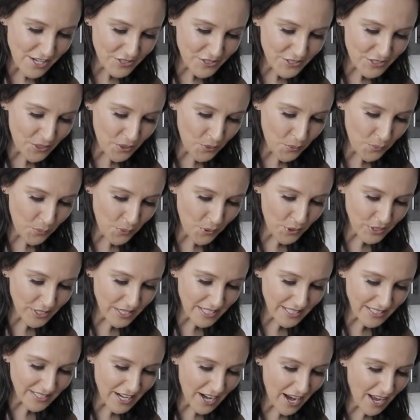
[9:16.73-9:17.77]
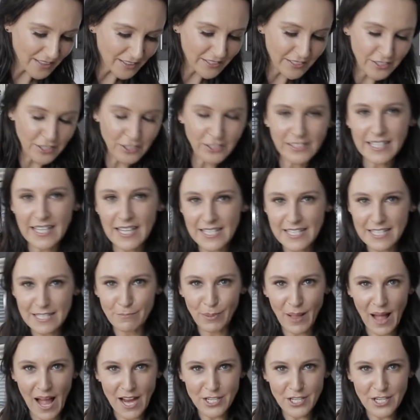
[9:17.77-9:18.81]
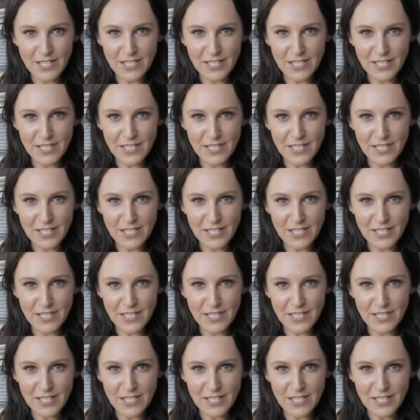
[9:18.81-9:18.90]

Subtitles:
So put in literally a splash.